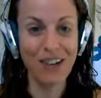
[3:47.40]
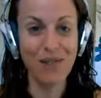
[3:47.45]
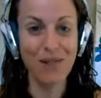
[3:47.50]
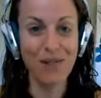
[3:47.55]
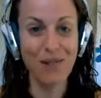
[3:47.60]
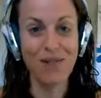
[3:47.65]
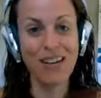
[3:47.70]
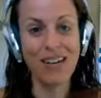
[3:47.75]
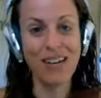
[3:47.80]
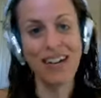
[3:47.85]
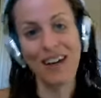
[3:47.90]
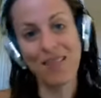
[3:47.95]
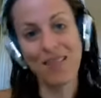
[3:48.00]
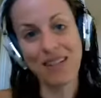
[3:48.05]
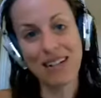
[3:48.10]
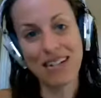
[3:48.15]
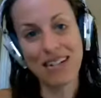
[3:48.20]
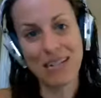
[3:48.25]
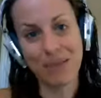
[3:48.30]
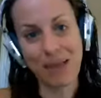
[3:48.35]
we can't
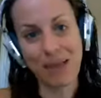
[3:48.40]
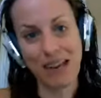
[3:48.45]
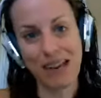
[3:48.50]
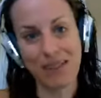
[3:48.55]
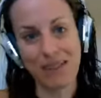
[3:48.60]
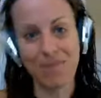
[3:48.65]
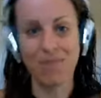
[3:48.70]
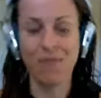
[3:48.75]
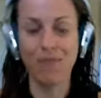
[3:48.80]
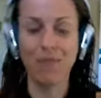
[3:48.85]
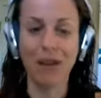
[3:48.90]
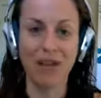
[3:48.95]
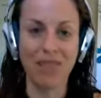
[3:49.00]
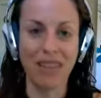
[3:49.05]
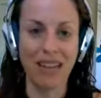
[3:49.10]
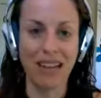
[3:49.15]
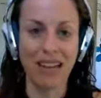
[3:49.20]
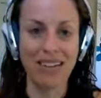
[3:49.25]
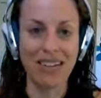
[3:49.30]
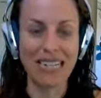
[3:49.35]
really explain. We have a
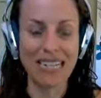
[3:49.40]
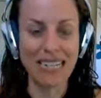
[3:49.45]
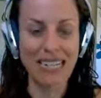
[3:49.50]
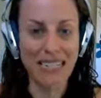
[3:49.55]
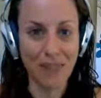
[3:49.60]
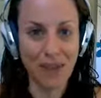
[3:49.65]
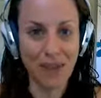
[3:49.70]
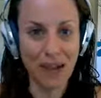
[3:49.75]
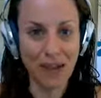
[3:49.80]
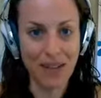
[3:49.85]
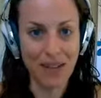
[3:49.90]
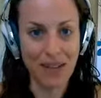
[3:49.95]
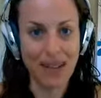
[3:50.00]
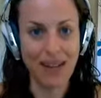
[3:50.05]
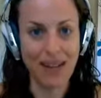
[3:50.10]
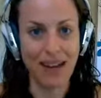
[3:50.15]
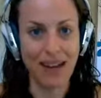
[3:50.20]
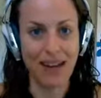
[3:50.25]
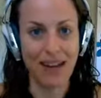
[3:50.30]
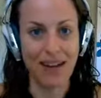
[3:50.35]
lot of ideas about,
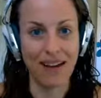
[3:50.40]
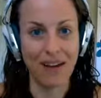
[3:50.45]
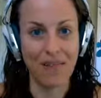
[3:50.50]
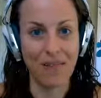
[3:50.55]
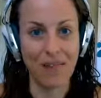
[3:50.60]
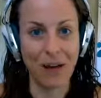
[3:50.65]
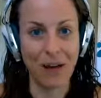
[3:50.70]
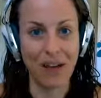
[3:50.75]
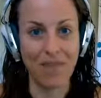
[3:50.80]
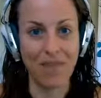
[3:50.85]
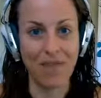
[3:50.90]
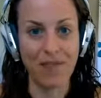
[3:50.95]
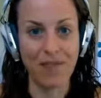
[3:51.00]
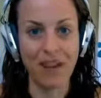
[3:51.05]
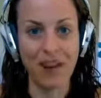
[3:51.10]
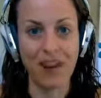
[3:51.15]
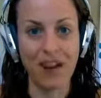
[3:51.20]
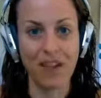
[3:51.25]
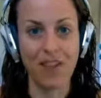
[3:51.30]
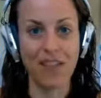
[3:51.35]
but
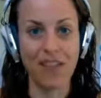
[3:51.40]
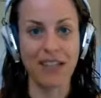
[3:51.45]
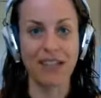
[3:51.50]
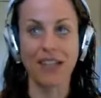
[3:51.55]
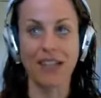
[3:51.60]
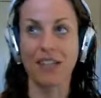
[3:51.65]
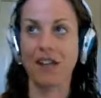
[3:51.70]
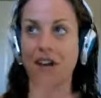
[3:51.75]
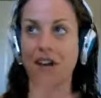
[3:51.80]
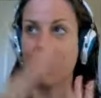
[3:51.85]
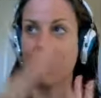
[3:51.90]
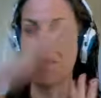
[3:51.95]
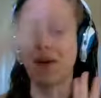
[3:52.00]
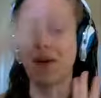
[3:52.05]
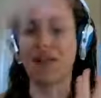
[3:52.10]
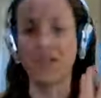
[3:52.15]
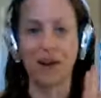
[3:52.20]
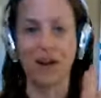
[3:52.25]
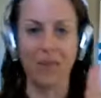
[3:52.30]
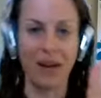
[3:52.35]
there are things that are
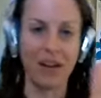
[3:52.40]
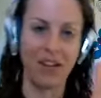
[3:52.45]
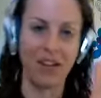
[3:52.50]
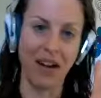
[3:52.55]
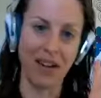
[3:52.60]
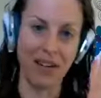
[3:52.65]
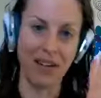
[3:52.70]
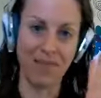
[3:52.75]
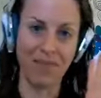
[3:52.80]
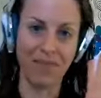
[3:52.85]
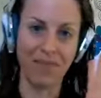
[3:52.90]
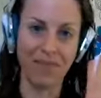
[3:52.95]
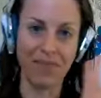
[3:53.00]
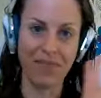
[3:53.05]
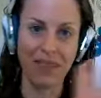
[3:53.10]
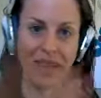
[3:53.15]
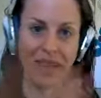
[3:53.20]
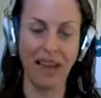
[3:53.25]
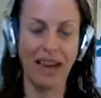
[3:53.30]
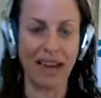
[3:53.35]
above our pay grade.
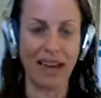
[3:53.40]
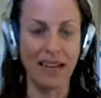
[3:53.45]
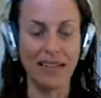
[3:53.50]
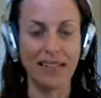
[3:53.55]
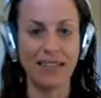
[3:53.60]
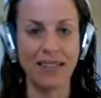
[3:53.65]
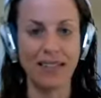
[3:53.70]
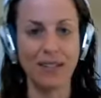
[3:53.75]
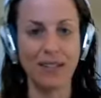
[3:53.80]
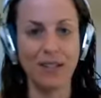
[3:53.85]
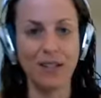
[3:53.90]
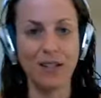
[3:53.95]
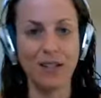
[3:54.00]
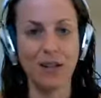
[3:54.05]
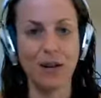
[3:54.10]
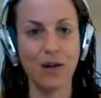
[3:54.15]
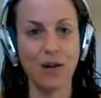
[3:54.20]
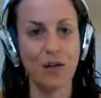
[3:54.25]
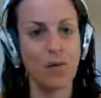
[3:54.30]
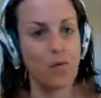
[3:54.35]
And
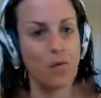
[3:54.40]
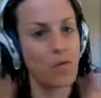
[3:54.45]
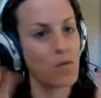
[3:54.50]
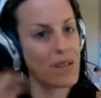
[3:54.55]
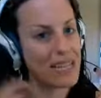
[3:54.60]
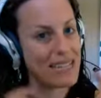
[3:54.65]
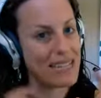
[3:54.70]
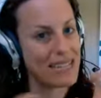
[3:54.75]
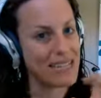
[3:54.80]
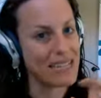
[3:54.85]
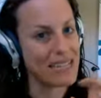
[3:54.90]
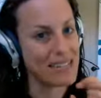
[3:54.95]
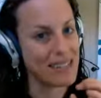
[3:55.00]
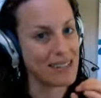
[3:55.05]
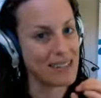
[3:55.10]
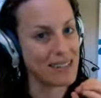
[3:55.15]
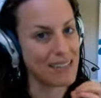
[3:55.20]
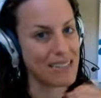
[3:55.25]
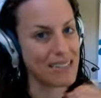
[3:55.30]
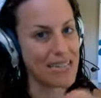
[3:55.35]
so we can
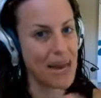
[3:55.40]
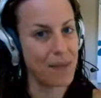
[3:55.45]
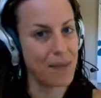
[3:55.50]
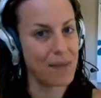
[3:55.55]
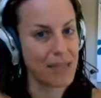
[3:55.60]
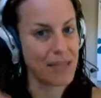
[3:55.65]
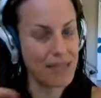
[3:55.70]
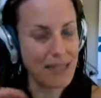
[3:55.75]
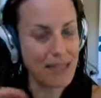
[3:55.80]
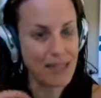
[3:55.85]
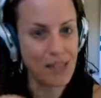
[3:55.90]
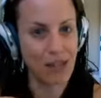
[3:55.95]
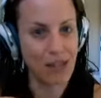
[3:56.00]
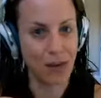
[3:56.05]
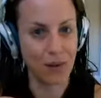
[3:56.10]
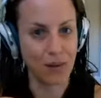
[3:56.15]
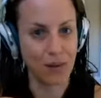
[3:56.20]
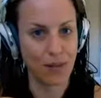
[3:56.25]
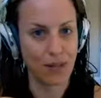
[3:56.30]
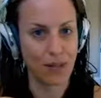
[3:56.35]
still tap into
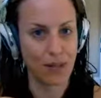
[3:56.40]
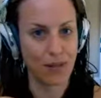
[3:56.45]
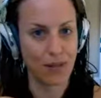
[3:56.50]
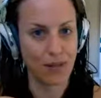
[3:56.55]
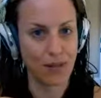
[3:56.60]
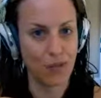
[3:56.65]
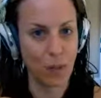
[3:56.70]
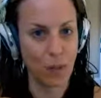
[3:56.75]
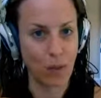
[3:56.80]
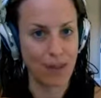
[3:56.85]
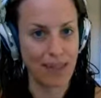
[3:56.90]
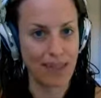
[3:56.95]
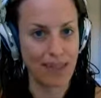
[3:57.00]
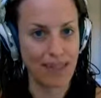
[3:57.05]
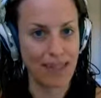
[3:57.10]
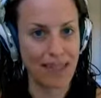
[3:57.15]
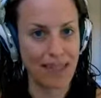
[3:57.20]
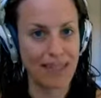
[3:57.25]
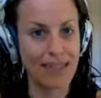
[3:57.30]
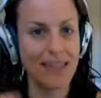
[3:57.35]
those
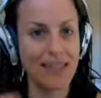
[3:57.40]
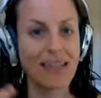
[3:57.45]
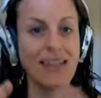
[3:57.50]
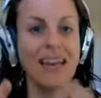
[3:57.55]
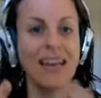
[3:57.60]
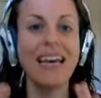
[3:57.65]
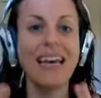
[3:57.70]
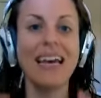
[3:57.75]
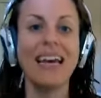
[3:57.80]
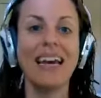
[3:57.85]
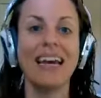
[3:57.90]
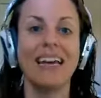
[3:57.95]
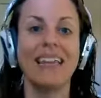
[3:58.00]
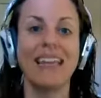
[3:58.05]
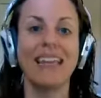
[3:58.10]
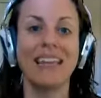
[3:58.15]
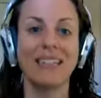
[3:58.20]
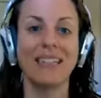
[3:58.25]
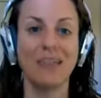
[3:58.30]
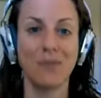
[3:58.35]
forces and
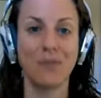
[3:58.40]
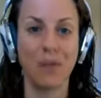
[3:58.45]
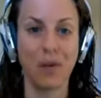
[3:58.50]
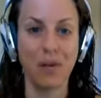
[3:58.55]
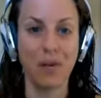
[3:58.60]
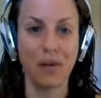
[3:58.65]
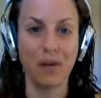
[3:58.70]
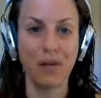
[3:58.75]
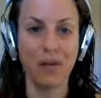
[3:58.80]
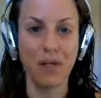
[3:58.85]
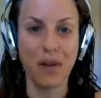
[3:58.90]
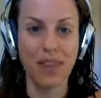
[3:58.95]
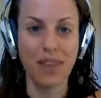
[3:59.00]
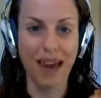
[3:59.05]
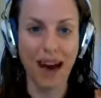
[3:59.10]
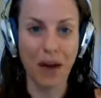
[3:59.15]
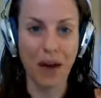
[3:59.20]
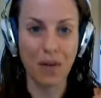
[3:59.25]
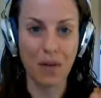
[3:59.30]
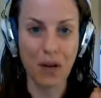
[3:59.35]
that support
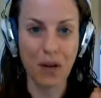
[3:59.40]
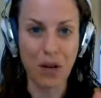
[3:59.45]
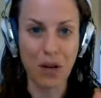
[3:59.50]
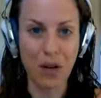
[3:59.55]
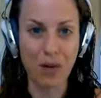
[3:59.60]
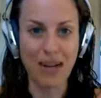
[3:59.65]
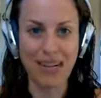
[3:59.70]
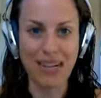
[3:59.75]
without knowing